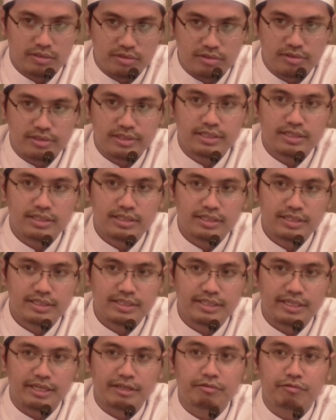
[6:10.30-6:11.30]
three
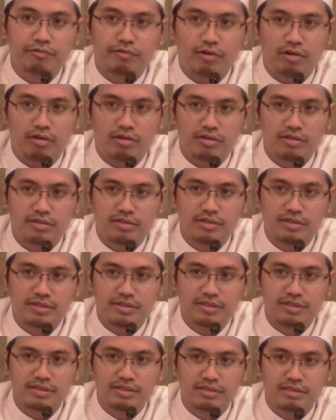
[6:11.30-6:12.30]
and four.
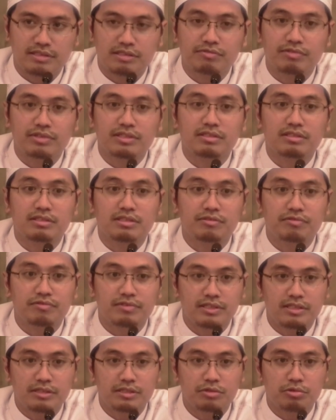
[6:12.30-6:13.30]
This verse is
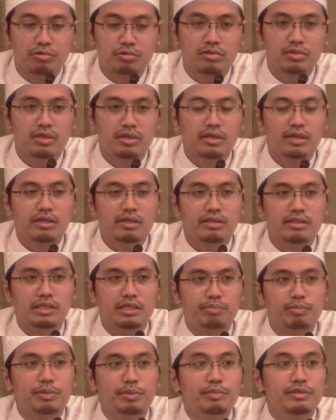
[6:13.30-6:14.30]
referring to the
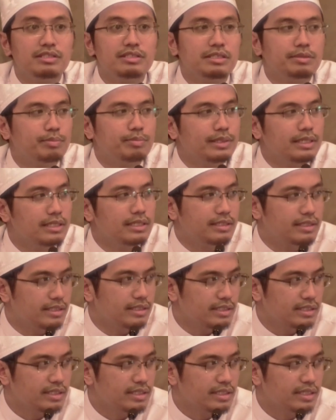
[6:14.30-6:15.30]

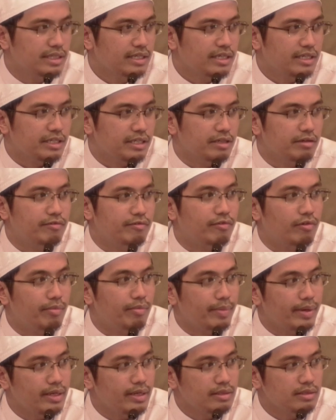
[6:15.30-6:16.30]
permissibility, yeah, for
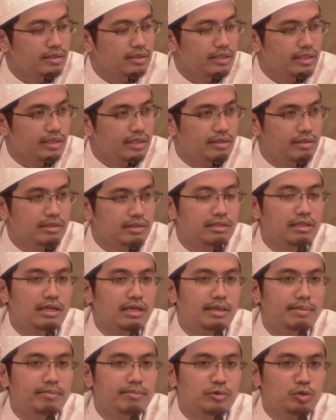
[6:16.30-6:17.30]
men in
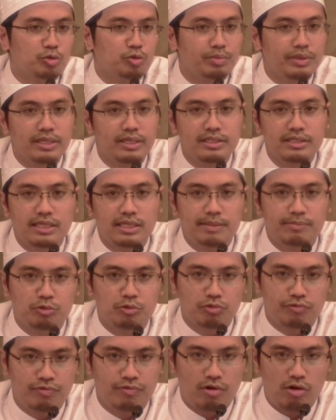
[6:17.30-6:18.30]
Islam to marry up
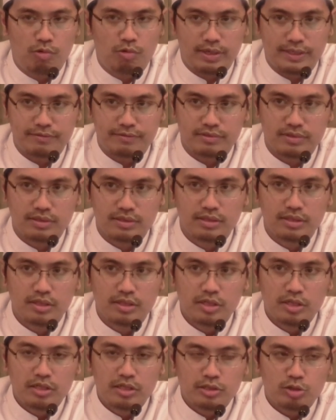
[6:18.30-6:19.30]
to four wives.
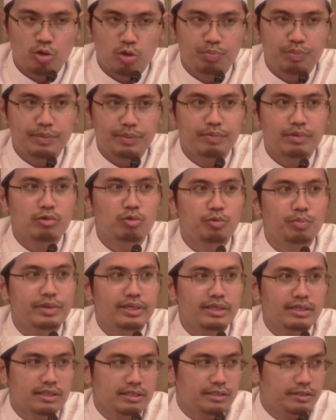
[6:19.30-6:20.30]
So people who
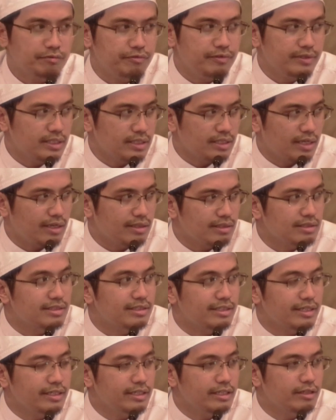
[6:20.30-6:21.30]
bring a deviant
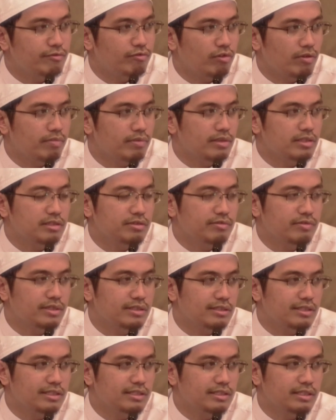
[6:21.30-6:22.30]
understanding from this
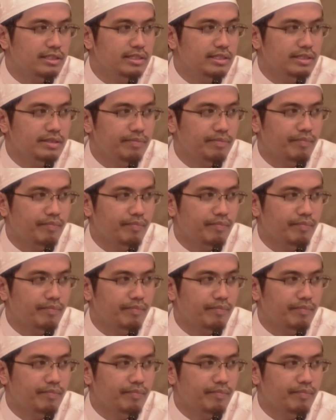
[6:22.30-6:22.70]
verse, they say